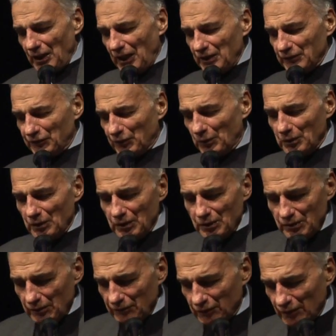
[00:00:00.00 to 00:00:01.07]
And for
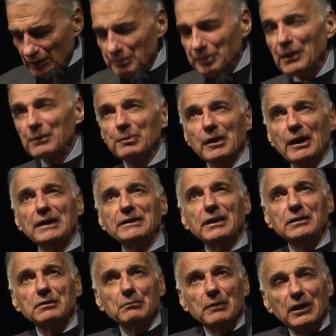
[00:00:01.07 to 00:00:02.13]
the people I
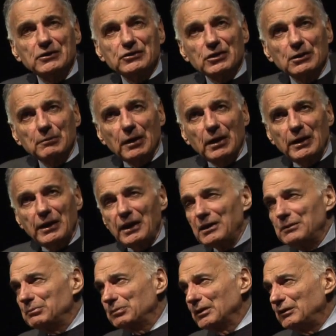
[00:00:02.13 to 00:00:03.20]
didn't mention by
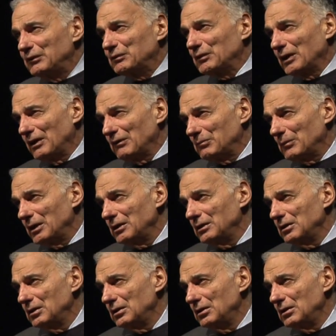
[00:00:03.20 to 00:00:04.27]
name, please forgive me.
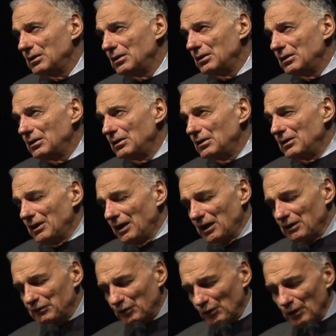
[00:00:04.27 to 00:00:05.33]

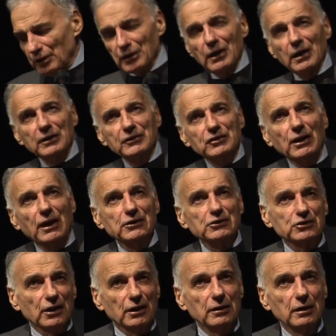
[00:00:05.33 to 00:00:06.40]
And for an
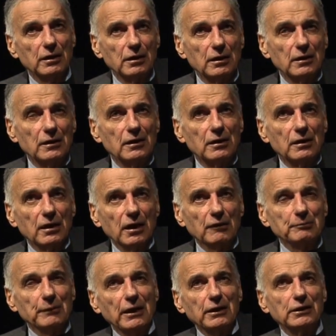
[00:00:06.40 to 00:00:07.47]
extension
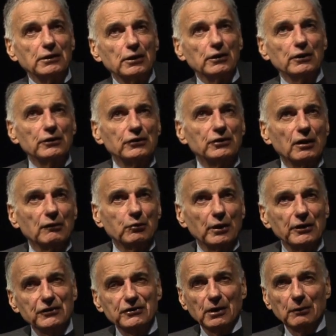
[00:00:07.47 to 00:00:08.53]
of many years of
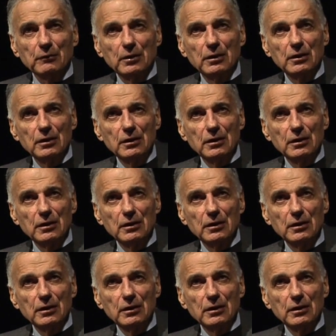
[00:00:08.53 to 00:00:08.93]
wisdom